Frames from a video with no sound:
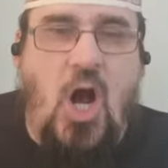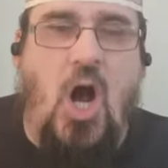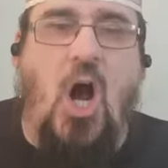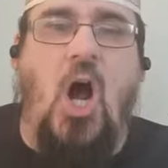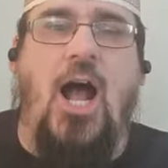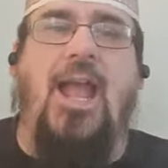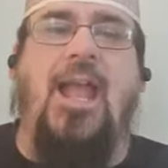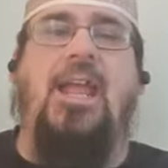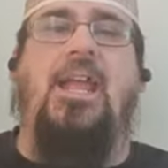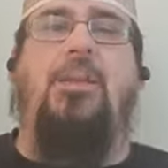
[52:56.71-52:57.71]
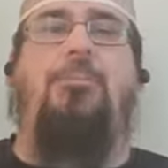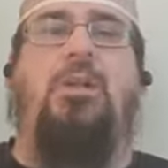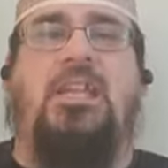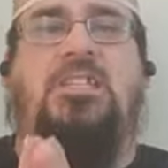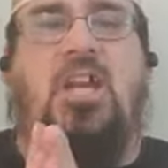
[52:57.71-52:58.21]
I
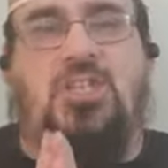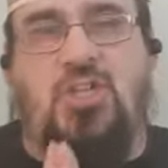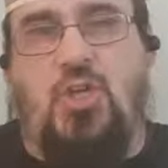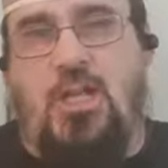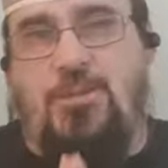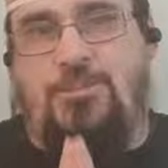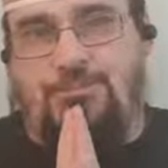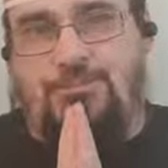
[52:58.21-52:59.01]
please ask a scholar.